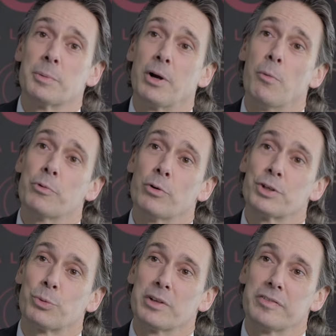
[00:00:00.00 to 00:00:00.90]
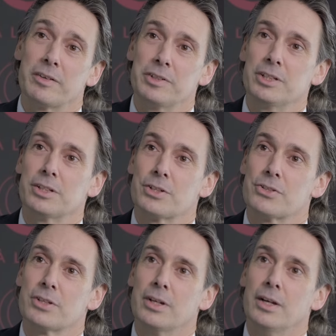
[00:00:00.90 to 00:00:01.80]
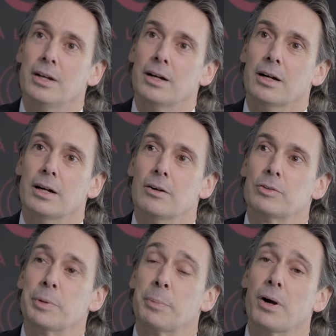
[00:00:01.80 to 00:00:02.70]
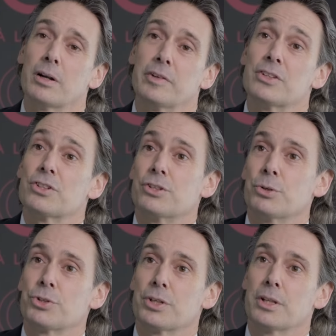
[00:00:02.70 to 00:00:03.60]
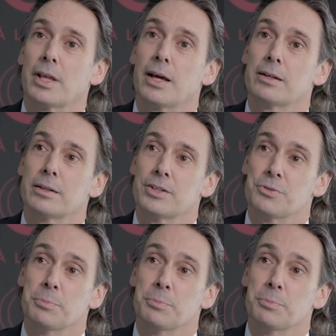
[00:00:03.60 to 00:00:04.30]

been my home for over 25 years. To be part of an institution that is